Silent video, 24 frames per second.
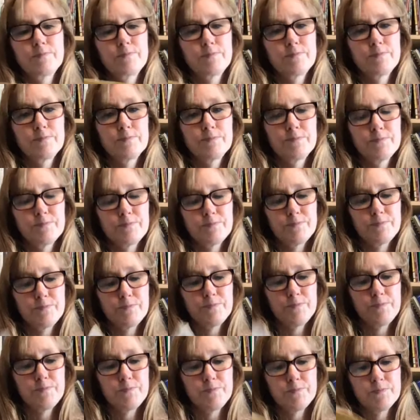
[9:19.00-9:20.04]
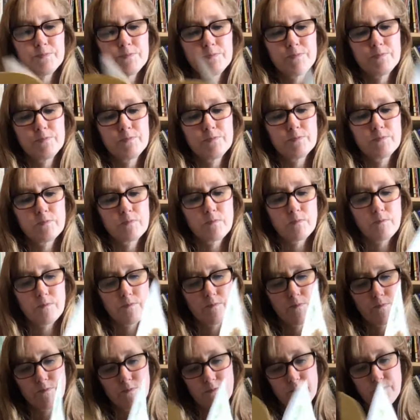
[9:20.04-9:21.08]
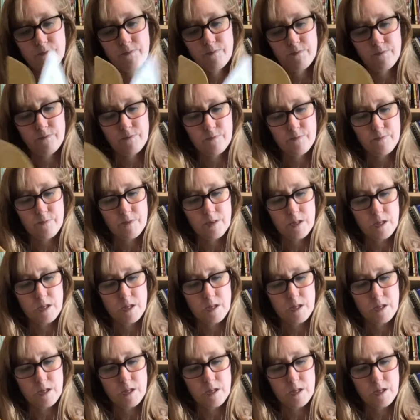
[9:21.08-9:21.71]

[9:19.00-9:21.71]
(no one is talking)